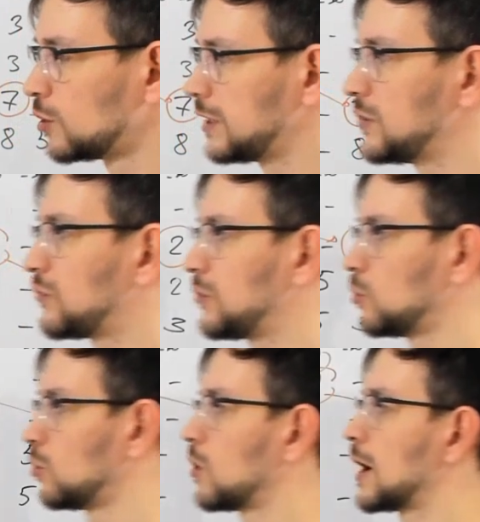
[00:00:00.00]
if
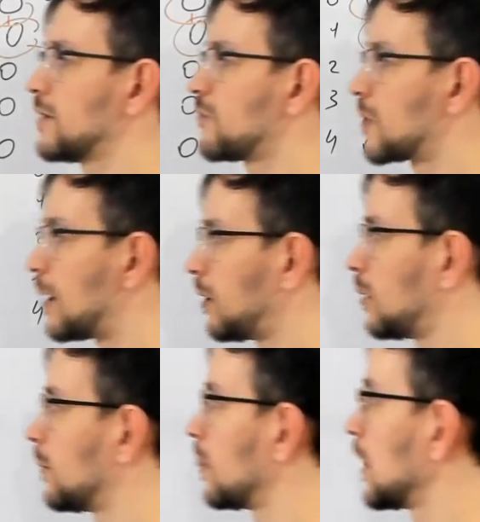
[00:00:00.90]
you have
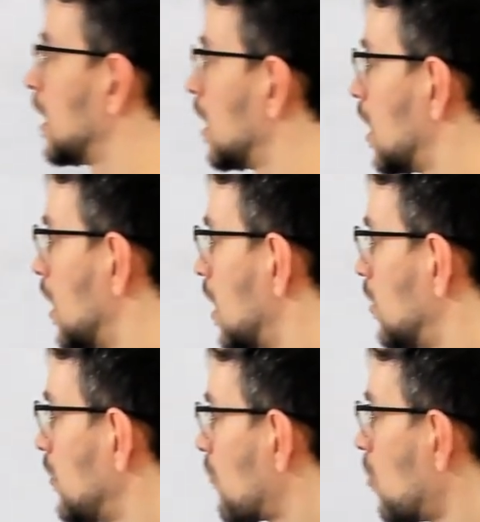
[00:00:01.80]
problem
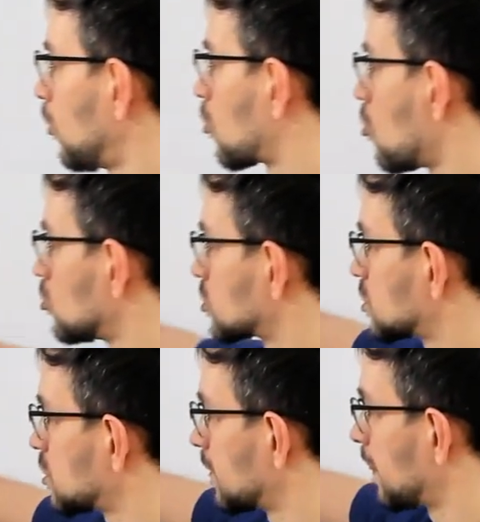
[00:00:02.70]
with all
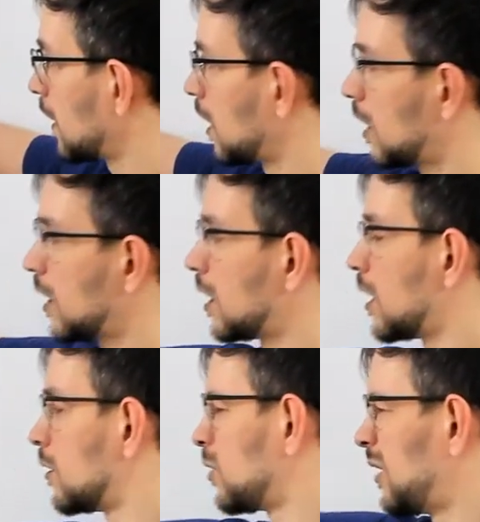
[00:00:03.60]
costs,
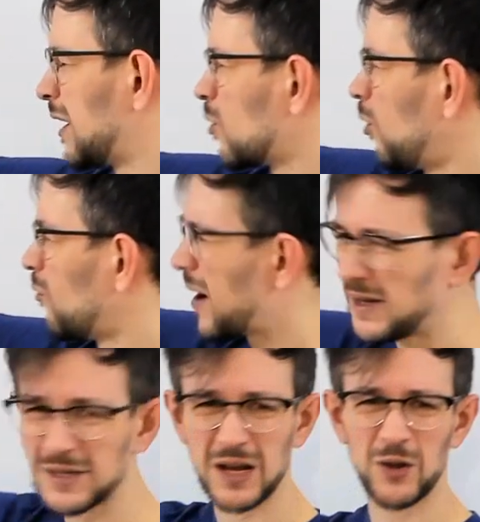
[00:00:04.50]
like all
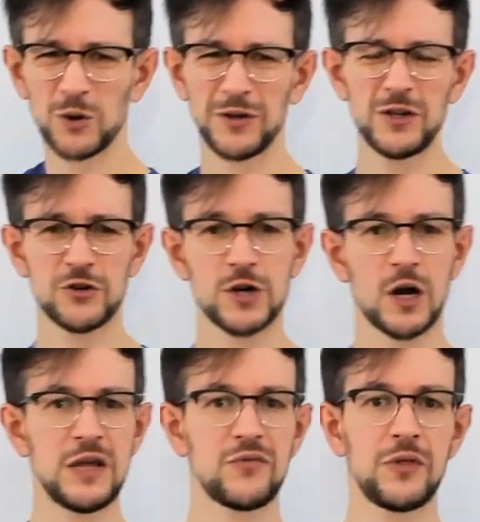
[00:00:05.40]
weights are not integer,
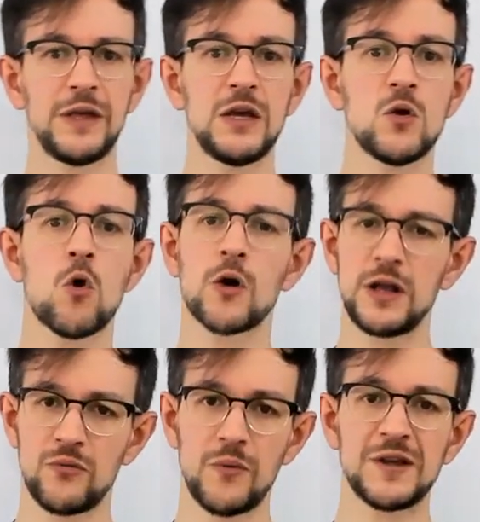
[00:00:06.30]

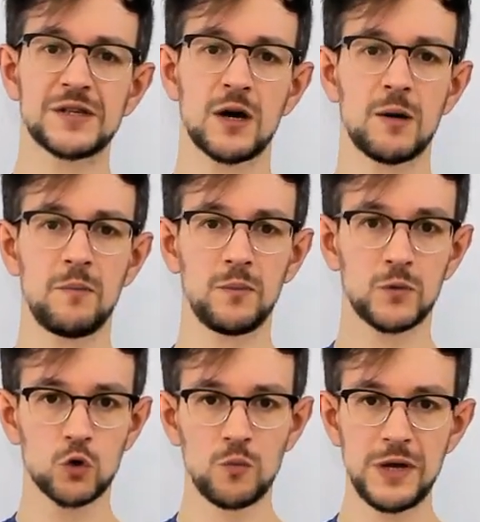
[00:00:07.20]
if weights are
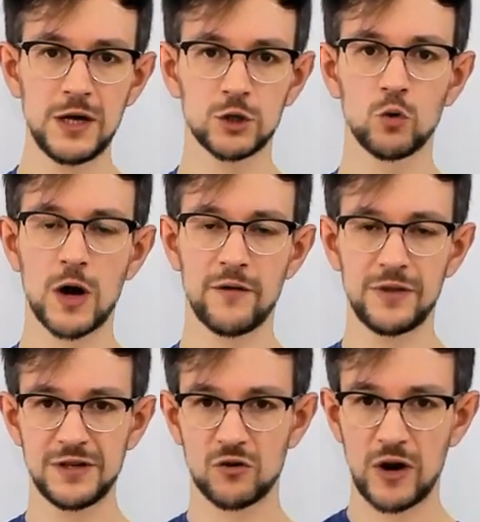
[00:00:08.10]
too big to have
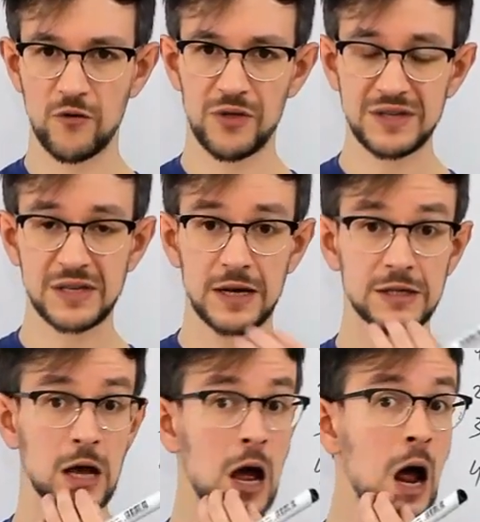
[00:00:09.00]
this array of this size.
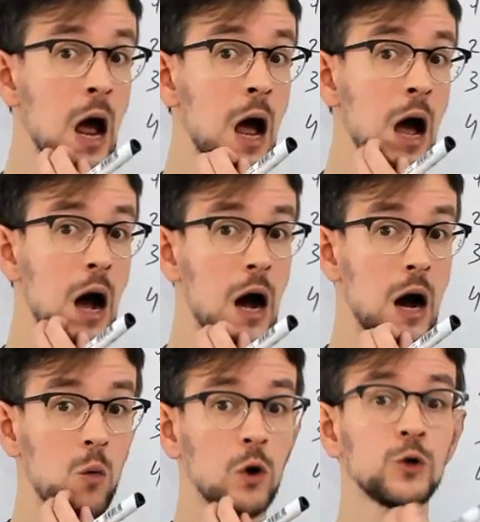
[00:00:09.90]

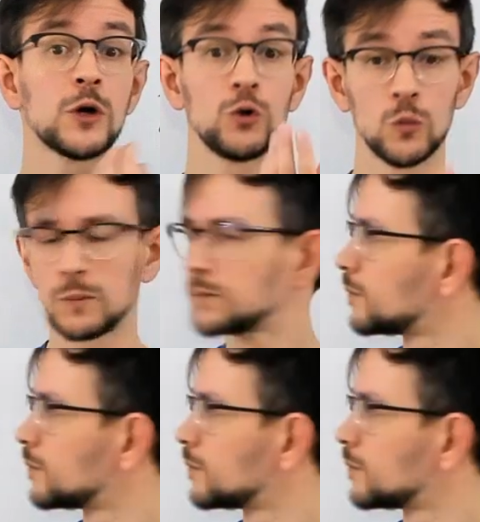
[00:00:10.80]
What you can do?